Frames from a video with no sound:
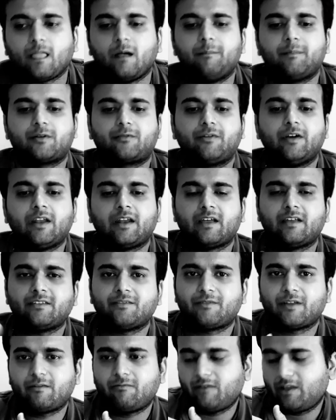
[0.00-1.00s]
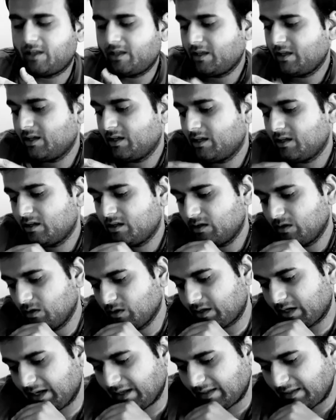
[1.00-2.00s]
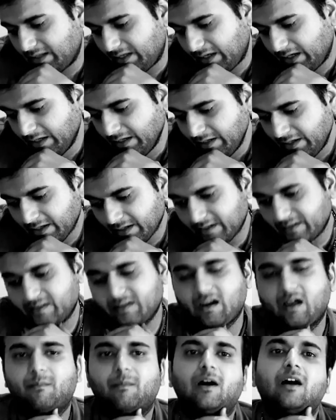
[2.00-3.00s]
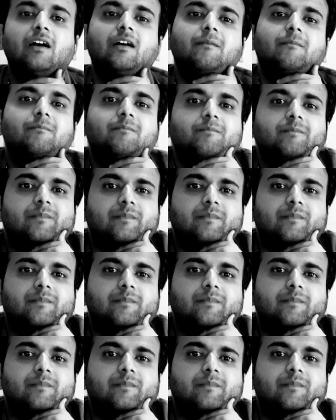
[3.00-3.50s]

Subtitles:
But whereas when we look at the Indian drama,